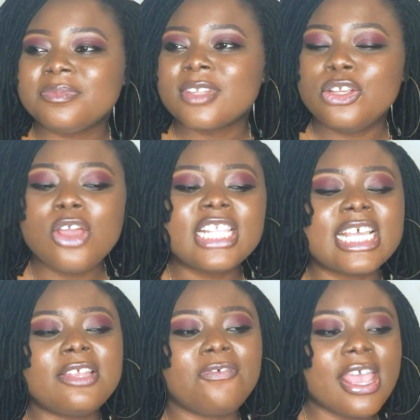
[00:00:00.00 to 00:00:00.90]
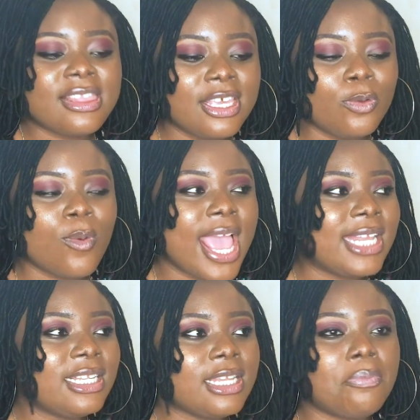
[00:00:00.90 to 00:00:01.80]
you know, it's a different thing
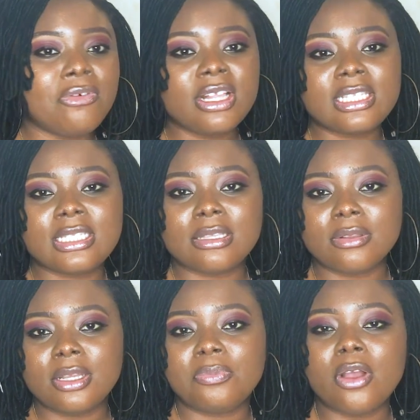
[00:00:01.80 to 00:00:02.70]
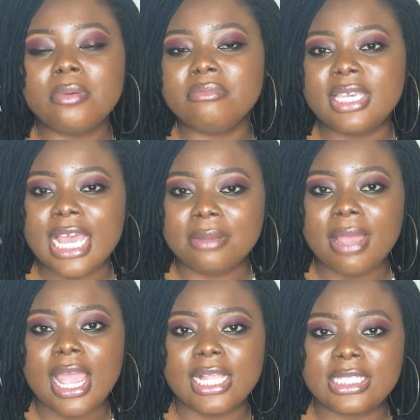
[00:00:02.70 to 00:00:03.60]
when they brought me and my
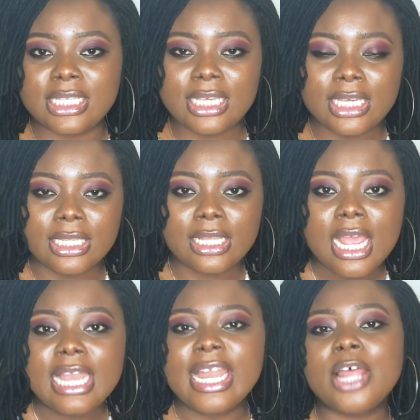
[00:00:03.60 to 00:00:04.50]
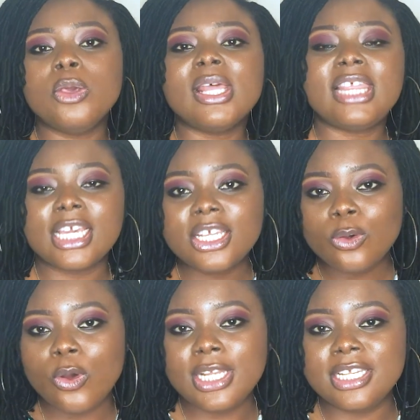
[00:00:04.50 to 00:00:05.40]
auntie in. Now they were taking
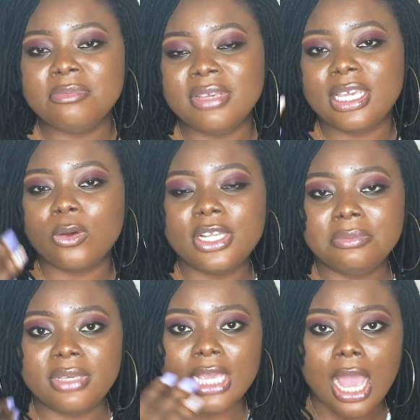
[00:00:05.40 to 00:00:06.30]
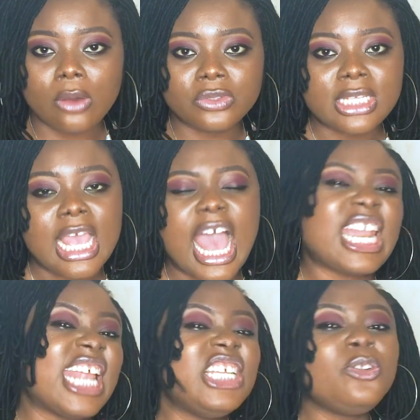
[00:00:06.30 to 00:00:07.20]
only me out, and
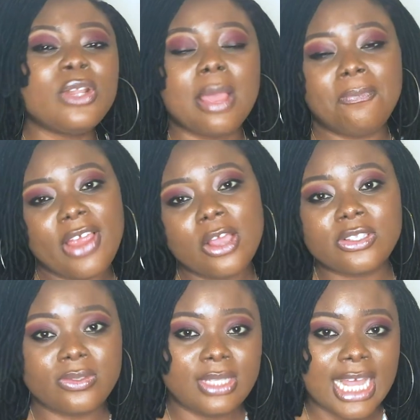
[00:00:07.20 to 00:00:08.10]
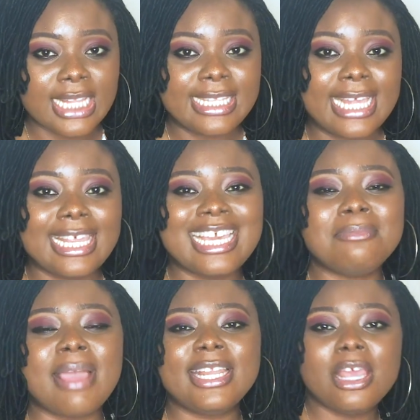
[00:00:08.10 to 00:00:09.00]
I didn't know that prior to that they are taking
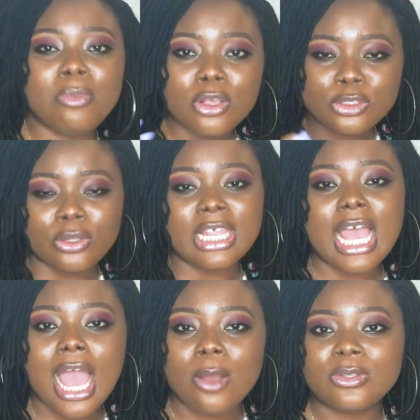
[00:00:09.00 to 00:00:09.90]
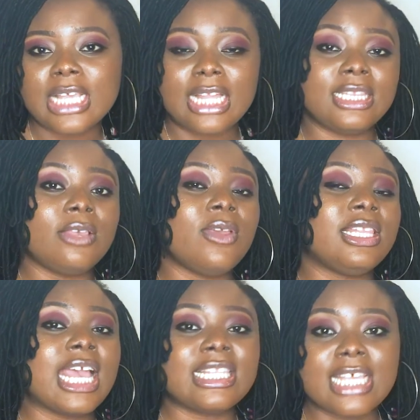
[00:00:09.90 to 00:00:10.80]
my neighbor's daughter out, and they
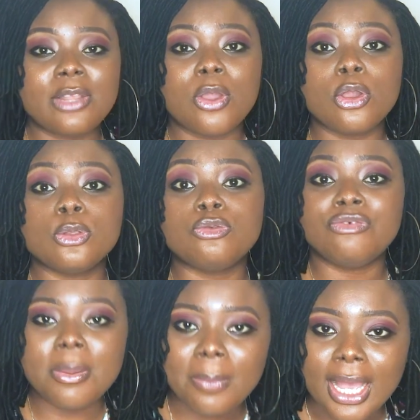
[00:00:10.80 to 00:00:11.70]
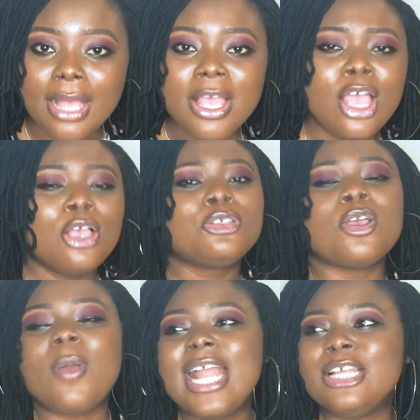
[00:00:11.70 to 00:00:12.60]
had said they were going to rape her. So
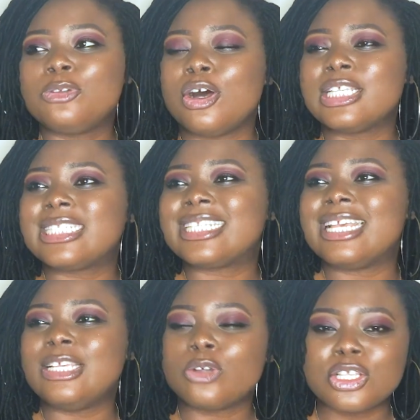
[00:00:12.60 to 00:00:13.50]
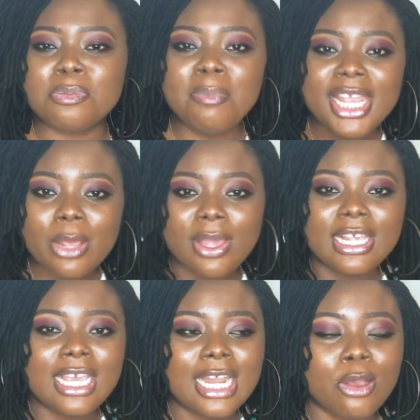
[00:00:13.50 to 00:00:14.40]
when it was me they were
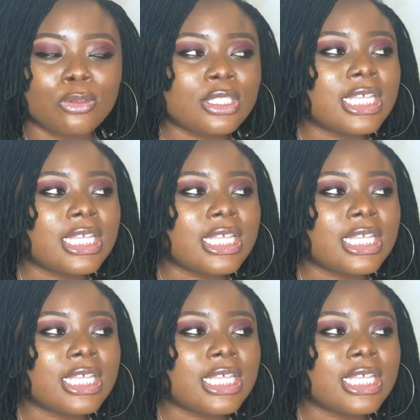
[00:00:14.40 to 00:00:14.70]
taking out,